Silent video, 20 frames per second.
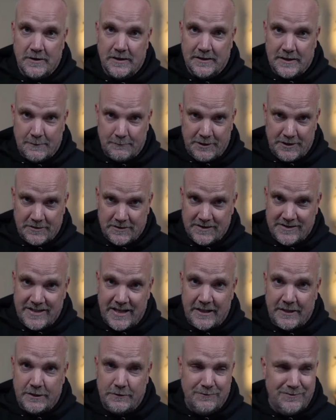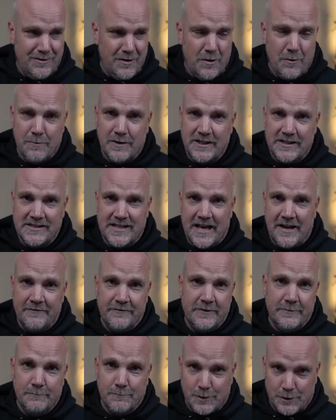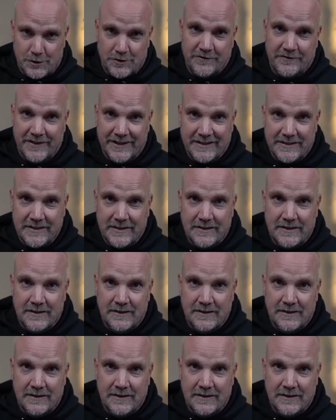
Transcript: And I'm here to tell you, nobody's effing perfect.